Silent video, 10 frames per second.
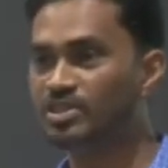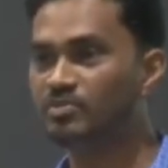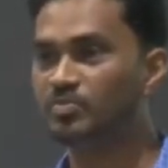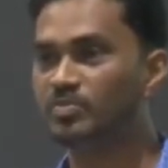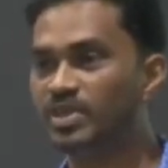
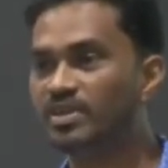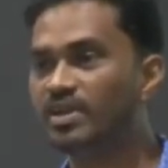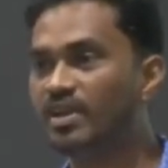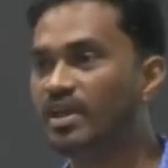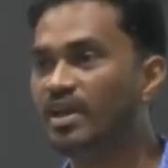development,
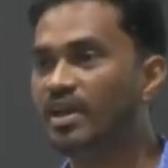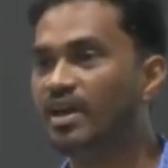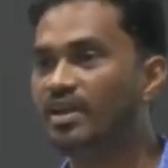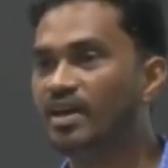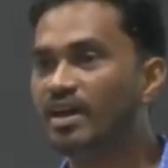
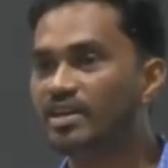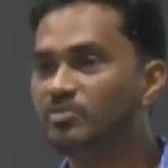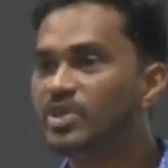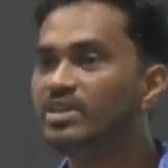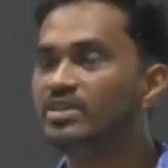and I
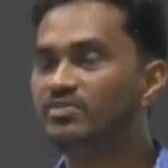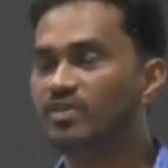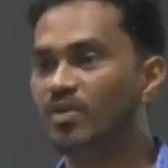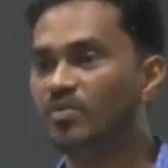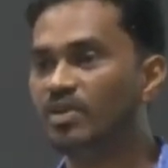immediately
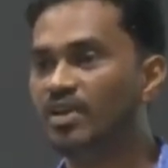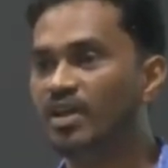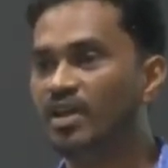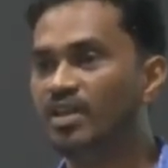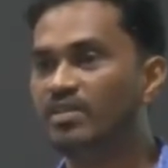found
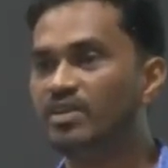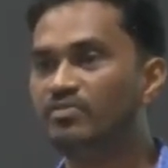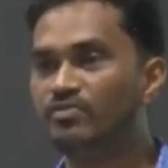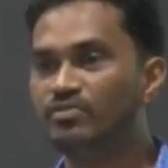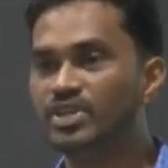
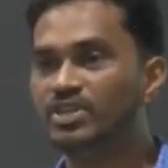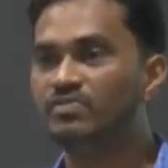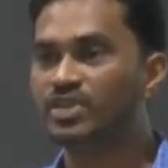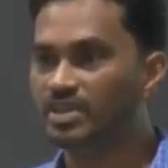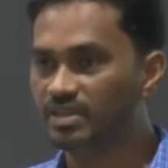that we
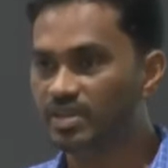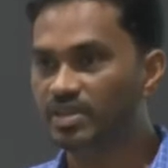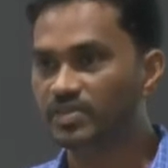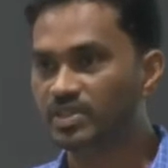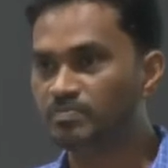were
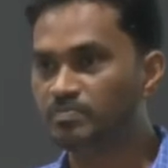irrelevant.